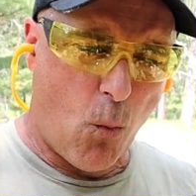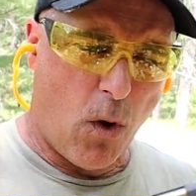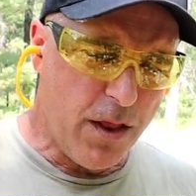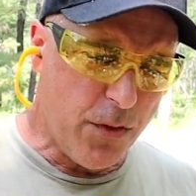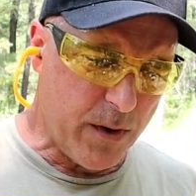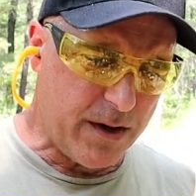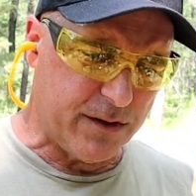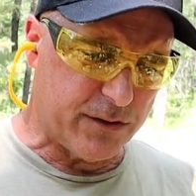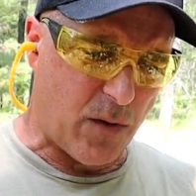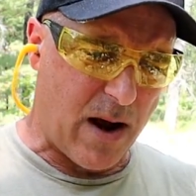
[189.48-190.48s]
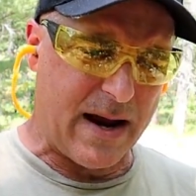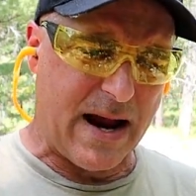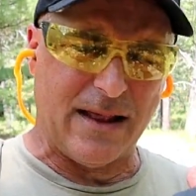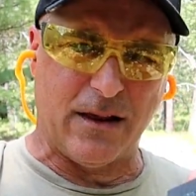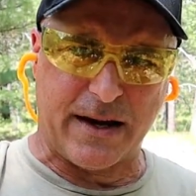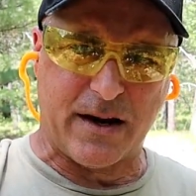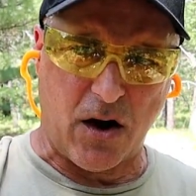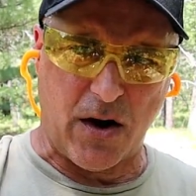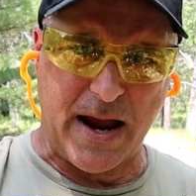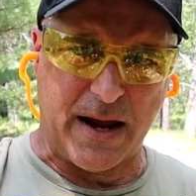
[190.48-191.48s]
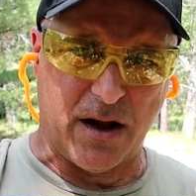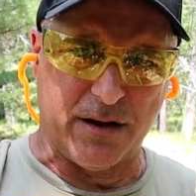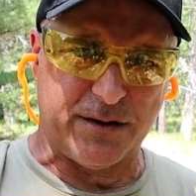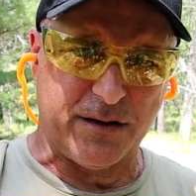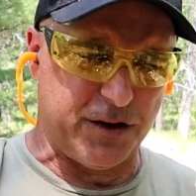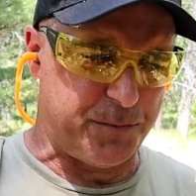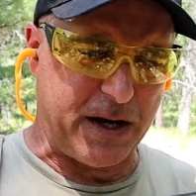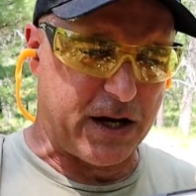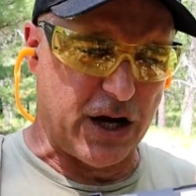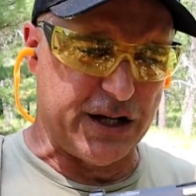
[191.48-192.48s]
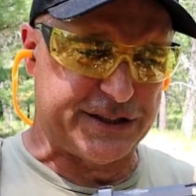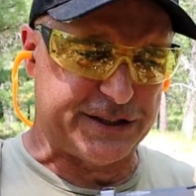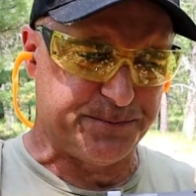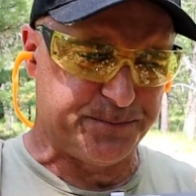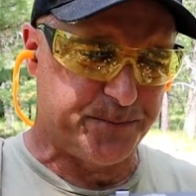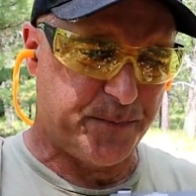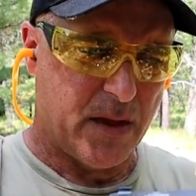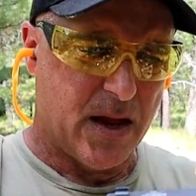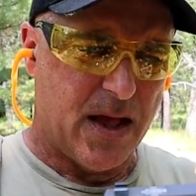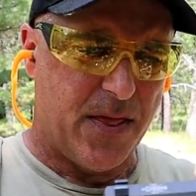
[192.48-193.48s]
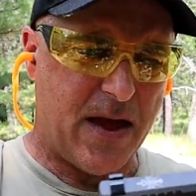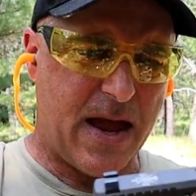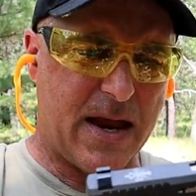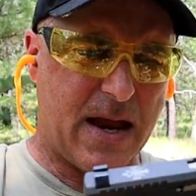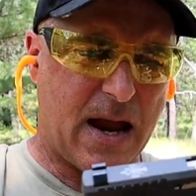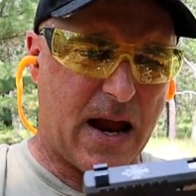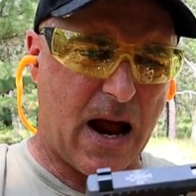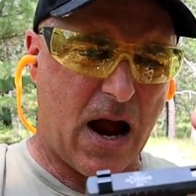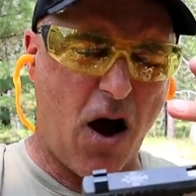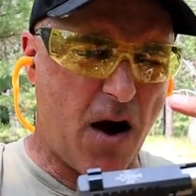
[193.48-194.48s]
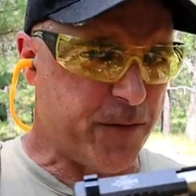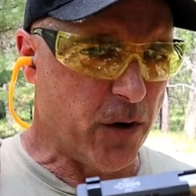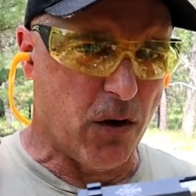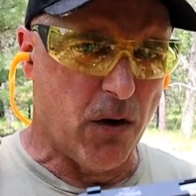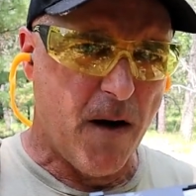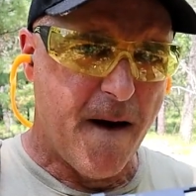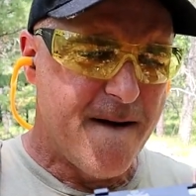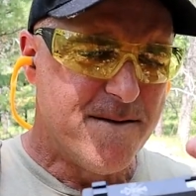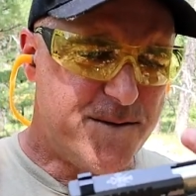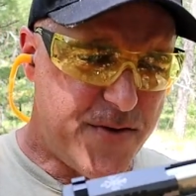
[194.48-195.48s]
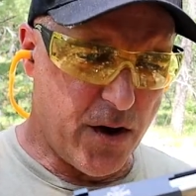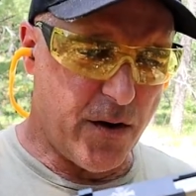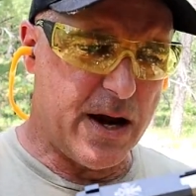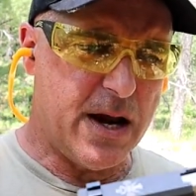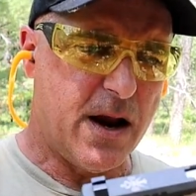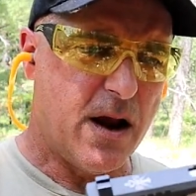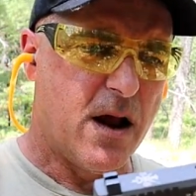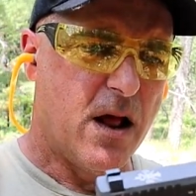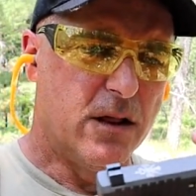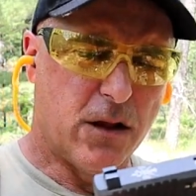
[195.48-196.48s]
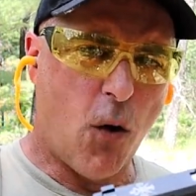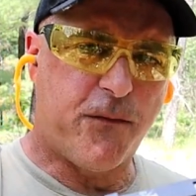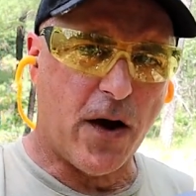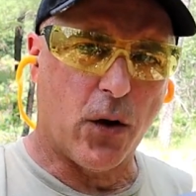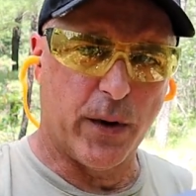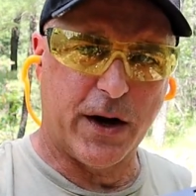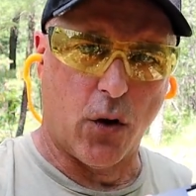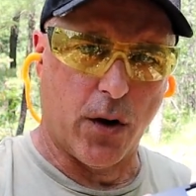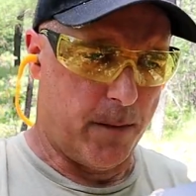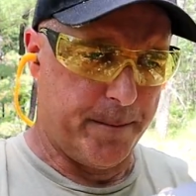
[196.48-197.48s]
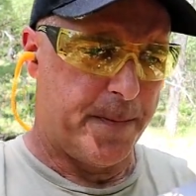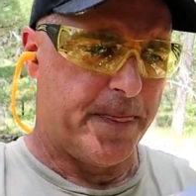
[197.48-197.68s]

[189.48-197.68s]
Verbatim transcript: one of the reasons why I like Kahr handguns is because they offer very low felt recoil.